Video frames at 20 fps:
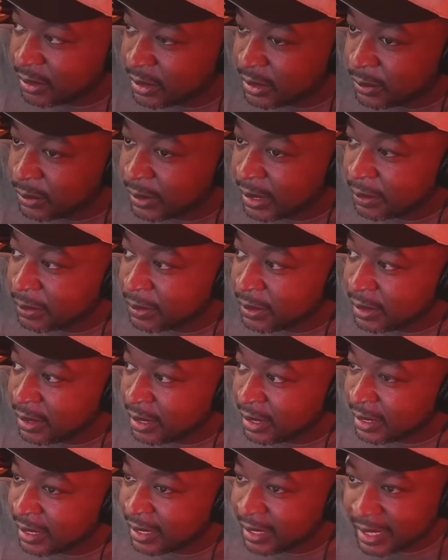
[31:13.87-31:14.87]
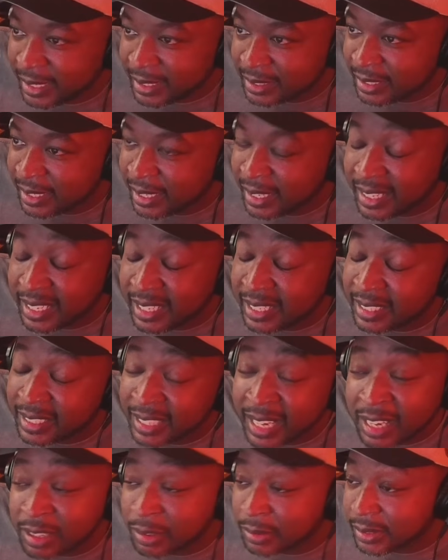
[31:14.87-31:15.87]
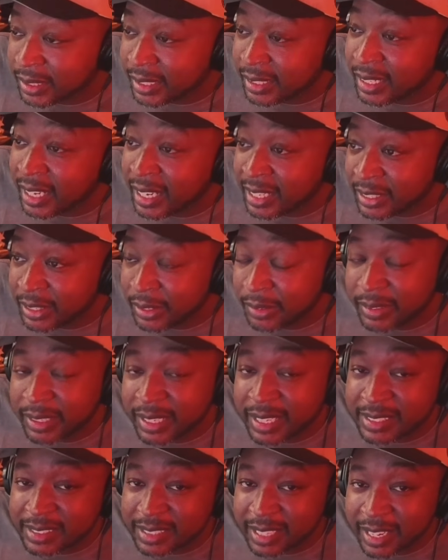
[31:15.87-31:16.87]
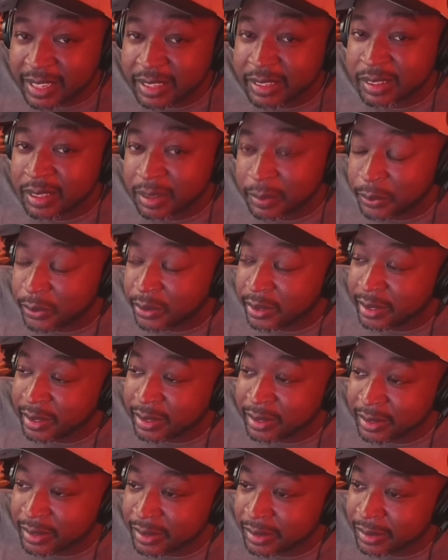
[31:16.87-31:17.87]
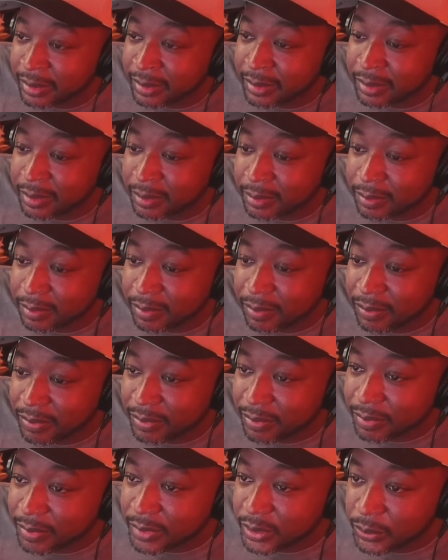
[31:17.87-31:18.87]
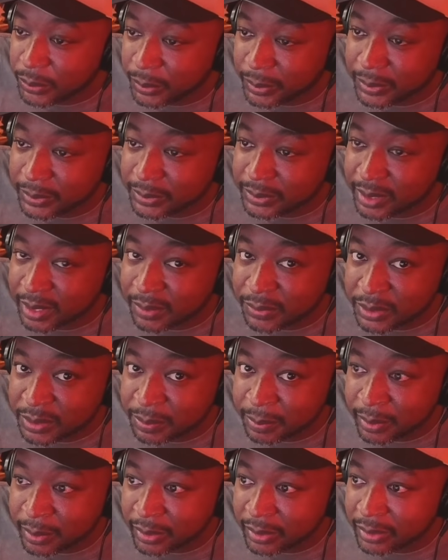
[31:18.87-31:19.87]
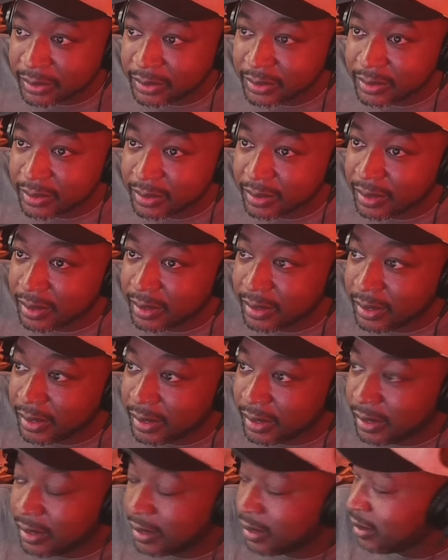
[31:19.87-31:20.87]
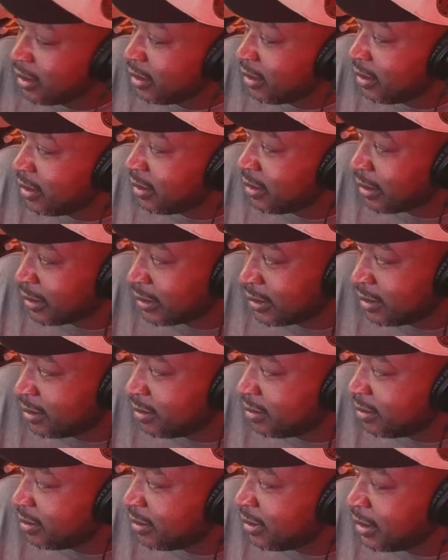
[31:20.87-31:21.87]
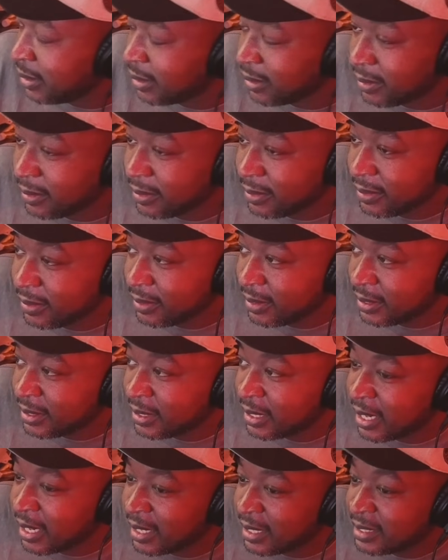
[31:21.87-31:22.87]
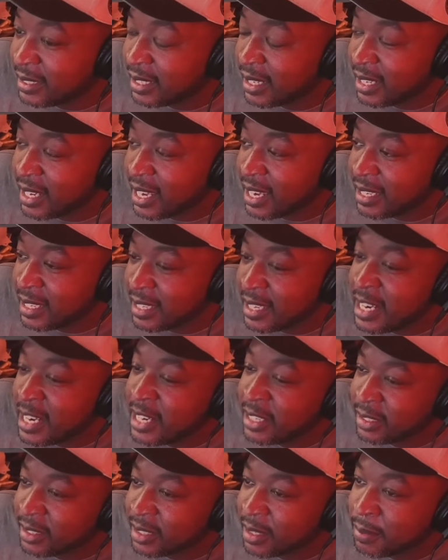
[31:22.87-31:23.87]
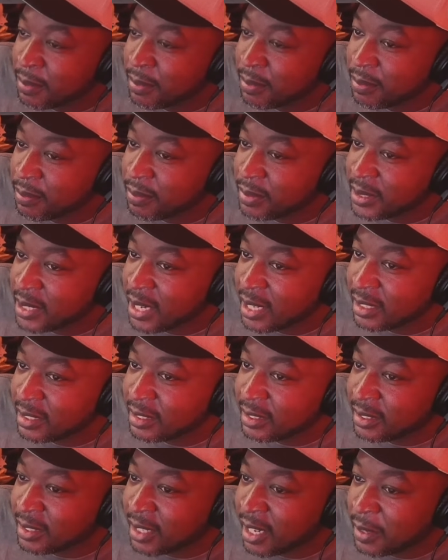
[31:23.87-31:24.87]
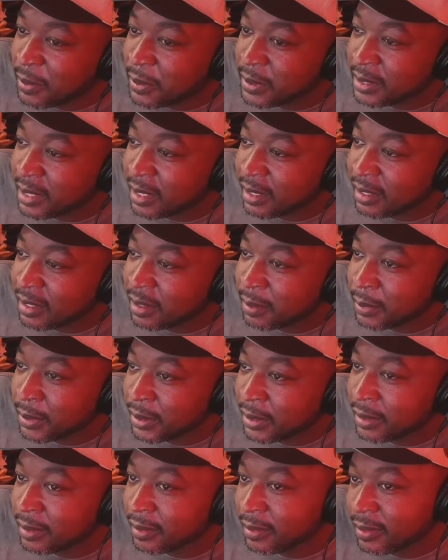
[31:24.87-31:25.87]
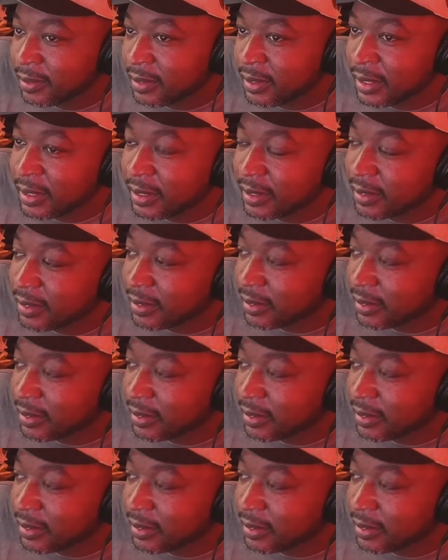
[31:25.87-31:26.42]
his white one, I think it has. I don't think I know. It has an Aguilar pre in it. Swole stuff is Bards, so it's you know it's a lot. It's a lot, and there's some solid stock ones out here, but you know